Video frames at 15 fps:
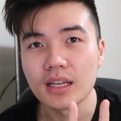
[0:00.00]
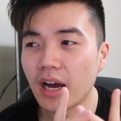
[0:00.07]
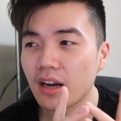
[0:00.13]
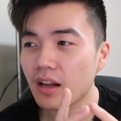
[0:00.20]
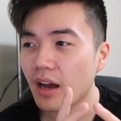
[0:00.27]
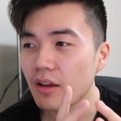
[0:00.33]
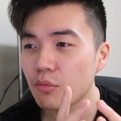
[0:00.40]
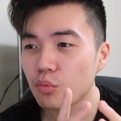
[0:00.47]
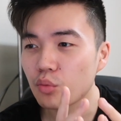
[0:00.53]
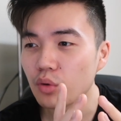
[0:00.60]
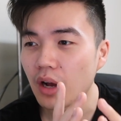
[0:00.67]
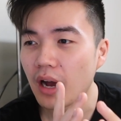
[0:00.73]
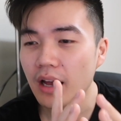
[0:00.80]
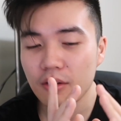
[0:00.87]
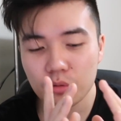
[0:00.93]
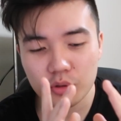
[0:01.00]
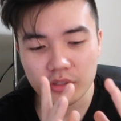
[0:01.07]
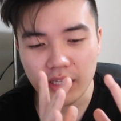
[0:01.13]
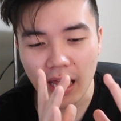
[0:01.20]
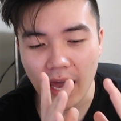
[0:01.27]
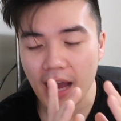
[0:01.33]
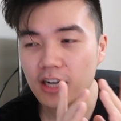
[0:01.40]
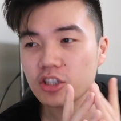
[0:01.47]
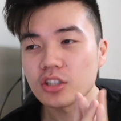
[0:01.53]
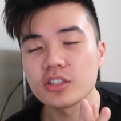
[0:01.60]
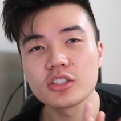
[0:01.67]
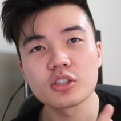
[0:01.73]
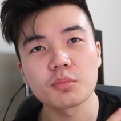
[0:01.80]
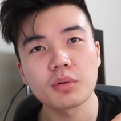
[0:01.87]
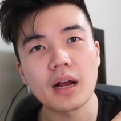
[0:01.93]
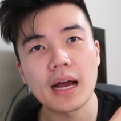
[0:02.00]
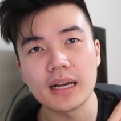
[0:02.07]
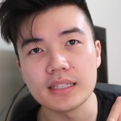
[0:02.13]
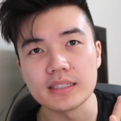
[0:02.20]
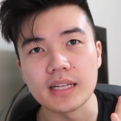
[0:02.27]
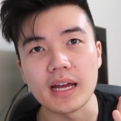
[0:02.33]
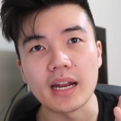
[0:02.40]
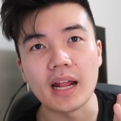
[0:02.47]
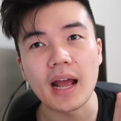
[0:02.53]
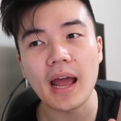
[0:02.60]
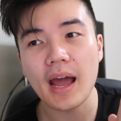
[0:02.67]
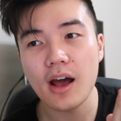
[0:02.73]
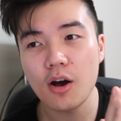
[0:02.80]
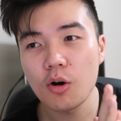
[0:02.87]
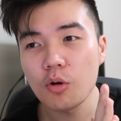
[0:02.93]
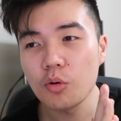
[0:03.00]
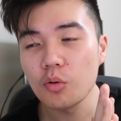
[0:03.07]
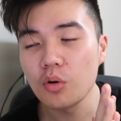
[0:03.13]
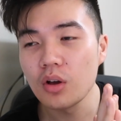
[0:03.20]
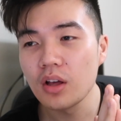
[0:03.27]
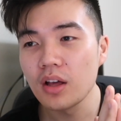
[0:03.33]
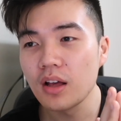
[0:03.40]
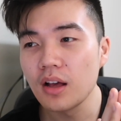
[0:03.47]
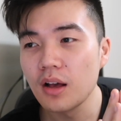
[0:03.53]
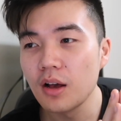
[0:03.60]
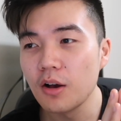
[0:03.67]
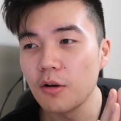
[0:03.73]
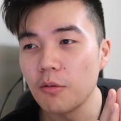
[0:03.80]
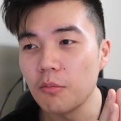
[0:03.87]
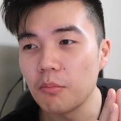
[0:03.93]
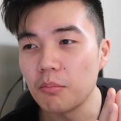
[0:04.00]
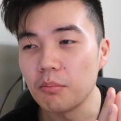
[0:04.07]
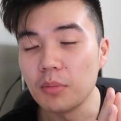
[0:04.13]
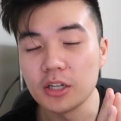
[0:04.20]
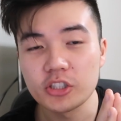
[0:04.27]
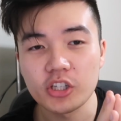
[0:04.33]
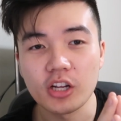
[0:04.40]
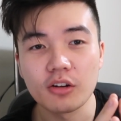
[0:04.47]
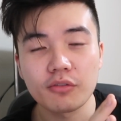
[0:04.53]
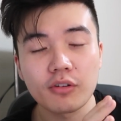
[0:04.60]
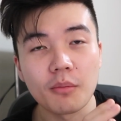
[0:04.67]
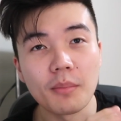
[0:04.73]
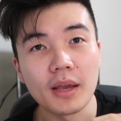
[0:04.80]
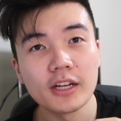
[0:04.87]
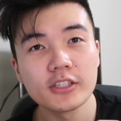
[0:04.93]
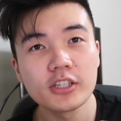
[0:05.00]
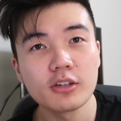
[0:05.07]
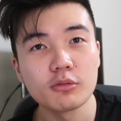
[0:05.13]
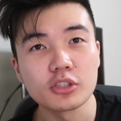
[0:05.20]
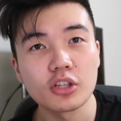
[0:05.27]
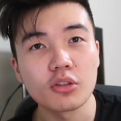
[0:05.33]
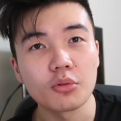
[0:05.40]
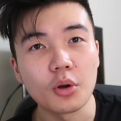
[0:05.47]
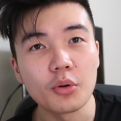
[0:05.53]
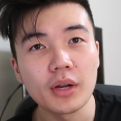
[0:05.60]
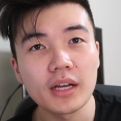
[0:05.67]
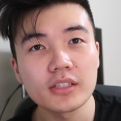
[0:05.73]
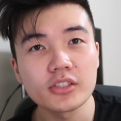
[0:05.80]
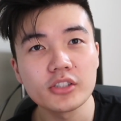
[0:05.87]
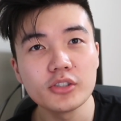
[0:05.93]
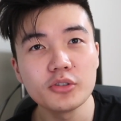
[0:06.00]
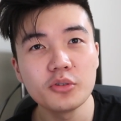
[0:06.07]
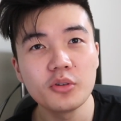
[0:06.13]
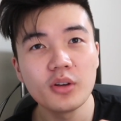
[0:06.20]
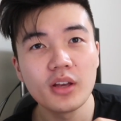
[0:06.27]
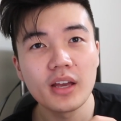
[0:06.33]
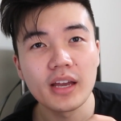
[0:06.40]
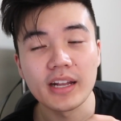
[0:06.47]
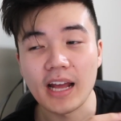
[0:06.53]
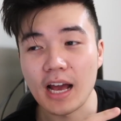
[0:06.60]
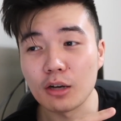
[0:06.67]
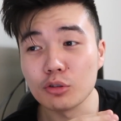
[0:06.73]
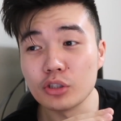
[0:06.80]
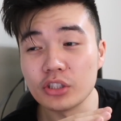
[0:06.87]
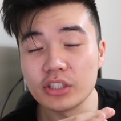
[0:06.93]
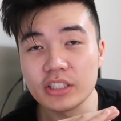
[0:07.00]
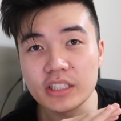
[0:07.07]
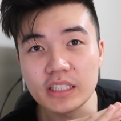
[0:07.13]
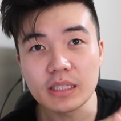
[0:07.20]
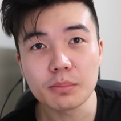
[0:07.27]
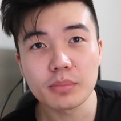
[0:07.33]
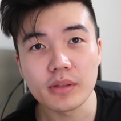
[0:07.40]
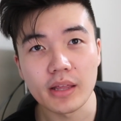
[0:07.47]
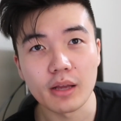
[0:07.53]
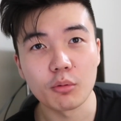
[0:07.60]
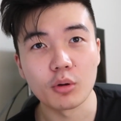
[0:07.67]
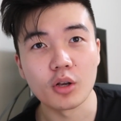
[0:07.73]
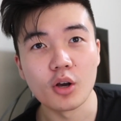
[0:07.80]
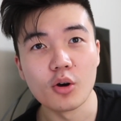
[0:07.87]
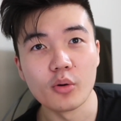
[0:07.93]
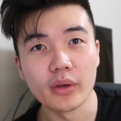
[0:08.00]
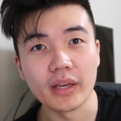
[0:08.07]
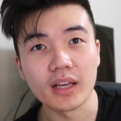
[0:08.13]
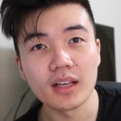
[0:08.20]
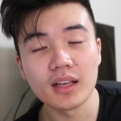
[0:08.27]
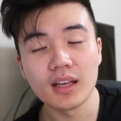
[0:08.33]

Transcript: I was actually surprised at how much information was thrown at you and how deep they were going.